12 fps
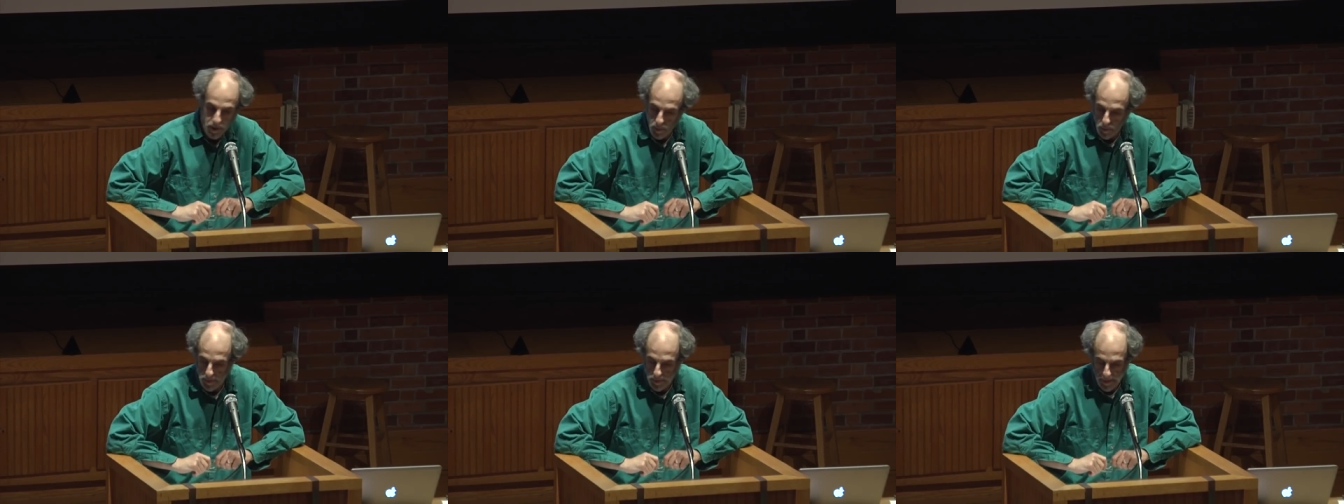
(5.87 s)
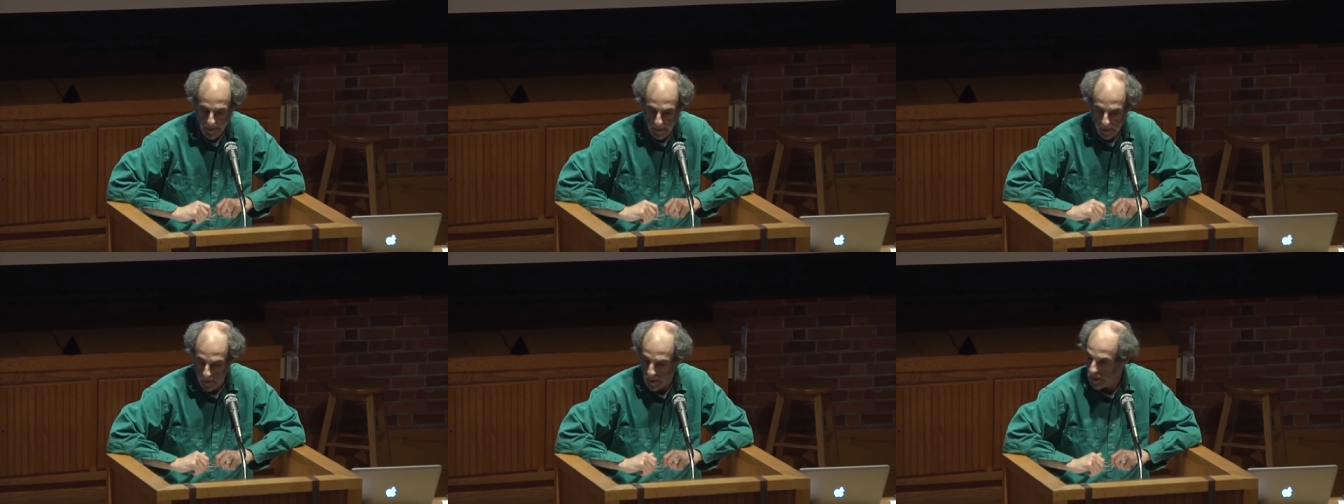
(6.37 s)
who is
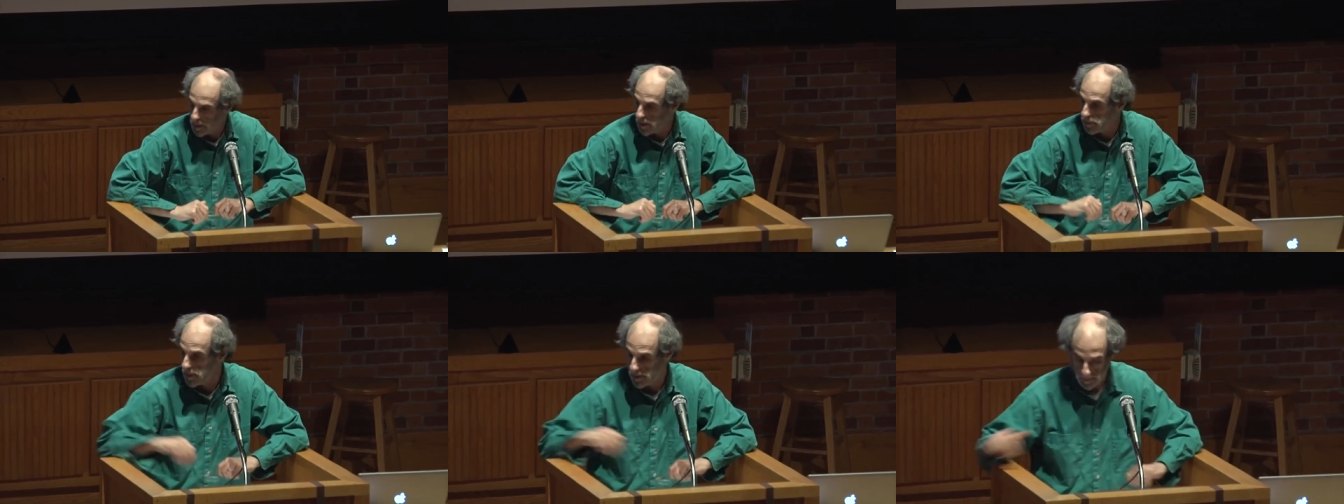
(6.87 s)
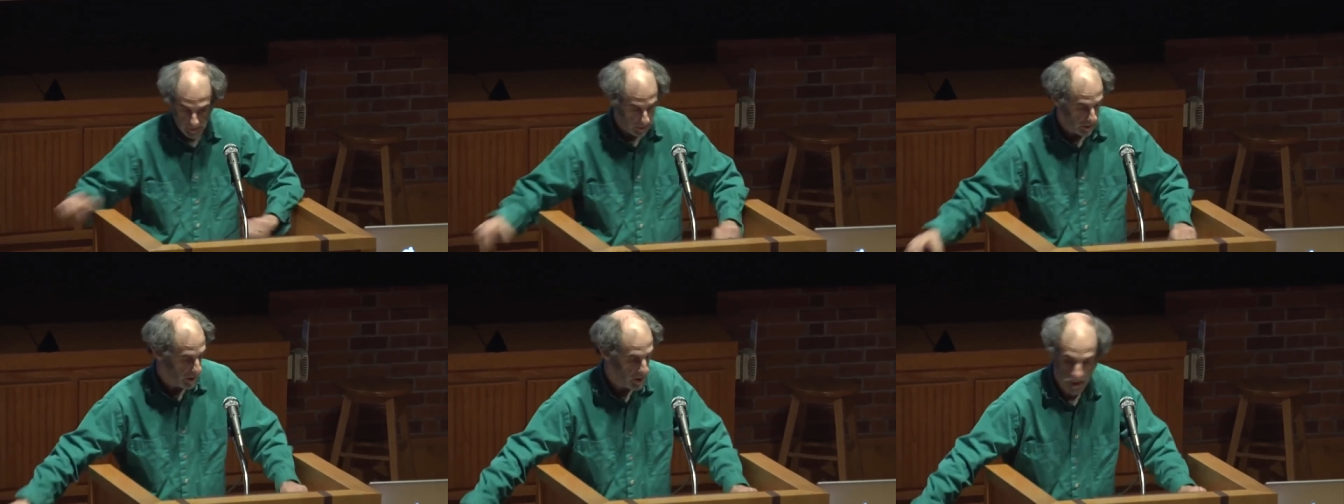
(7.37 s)
here giving
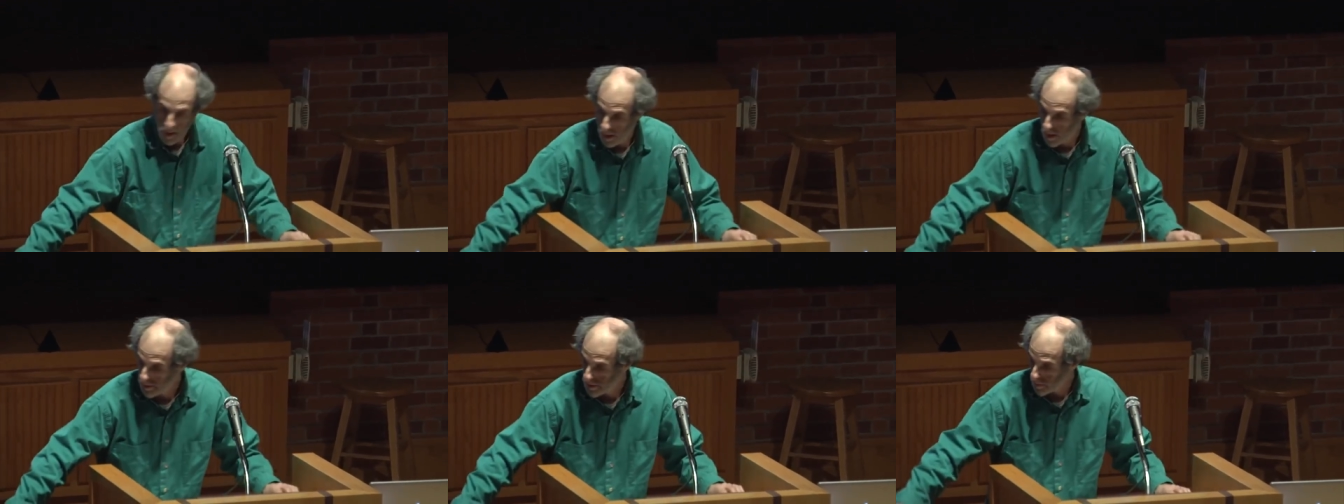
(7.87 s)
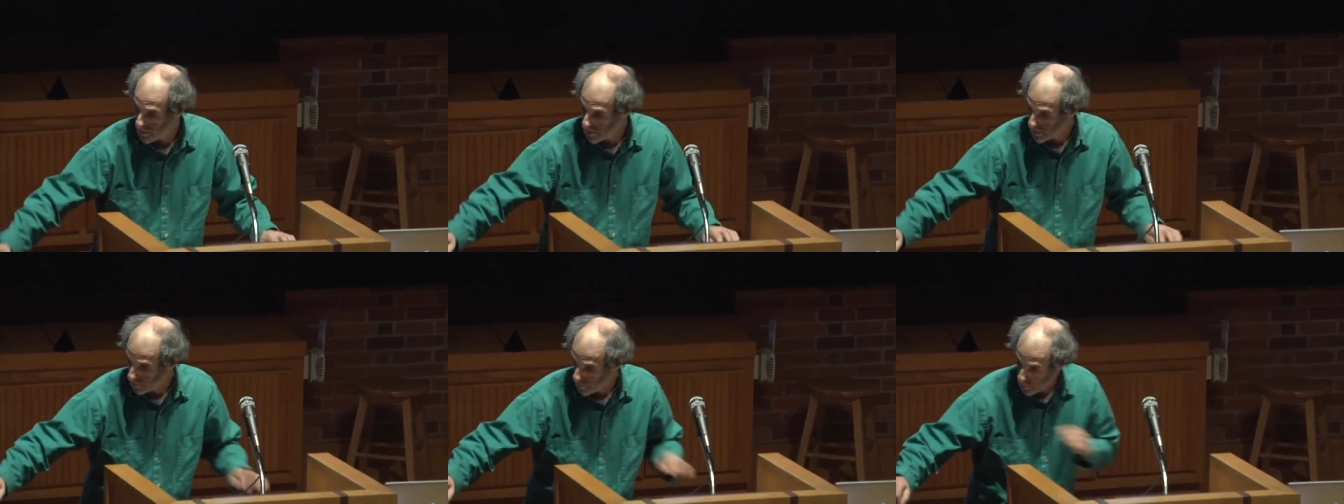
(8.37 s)
a
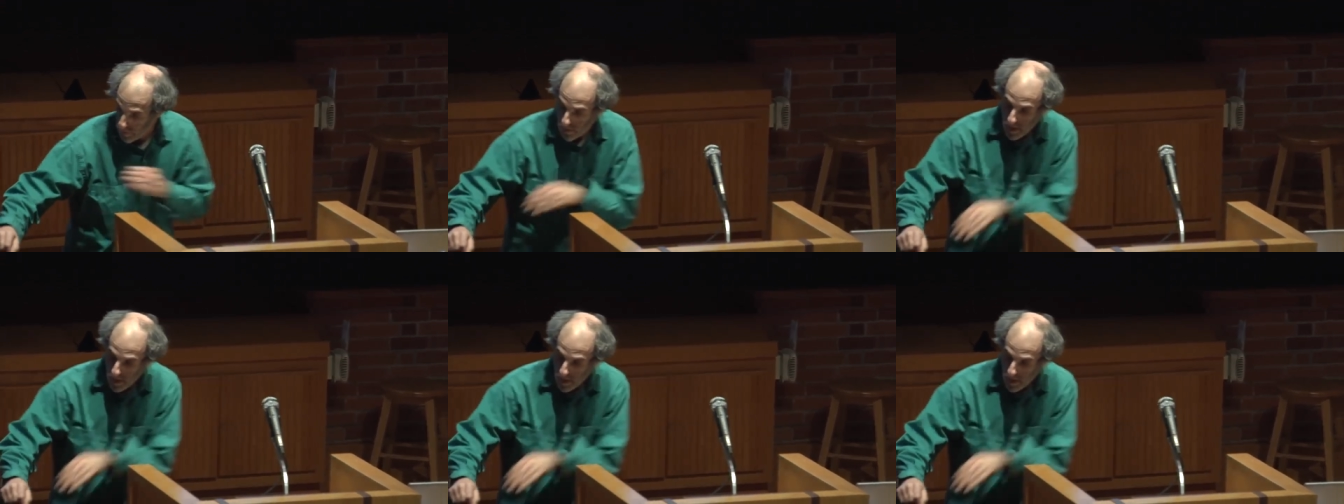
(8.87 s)
series of three